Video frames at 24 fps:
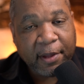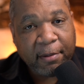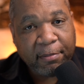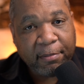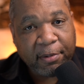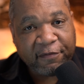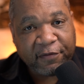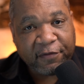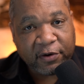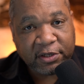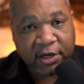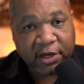
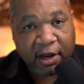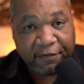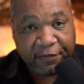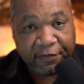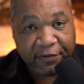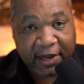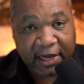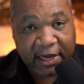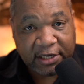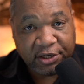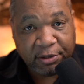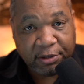But first off, if you
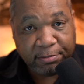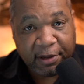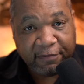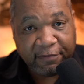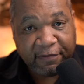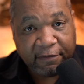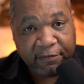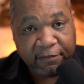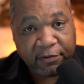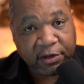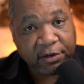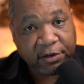guys do me a
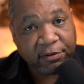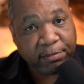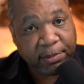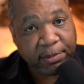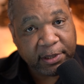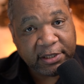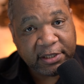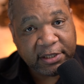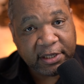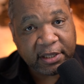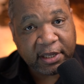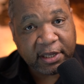favor, you can
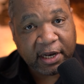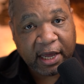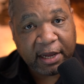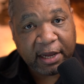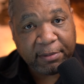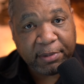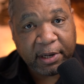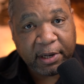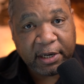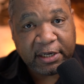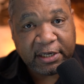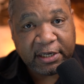please hit the like
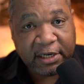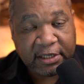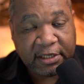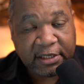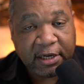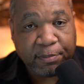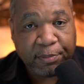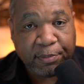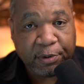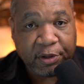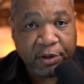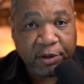button. It does
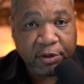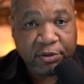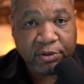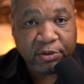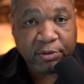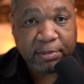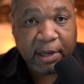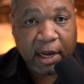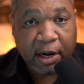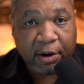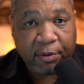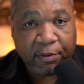help with the
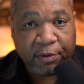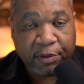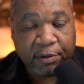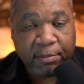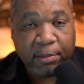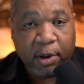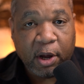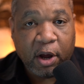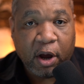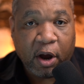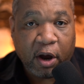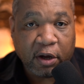YouTube algorithm.
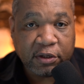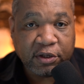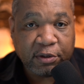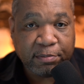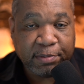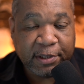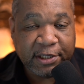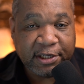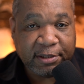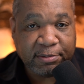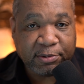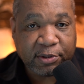Also,
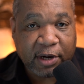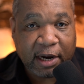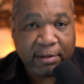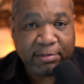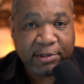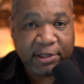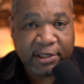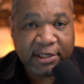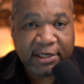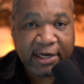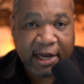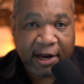please subscribe
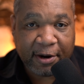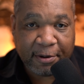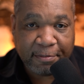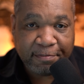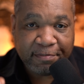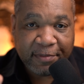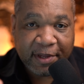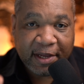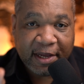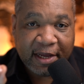to the channel.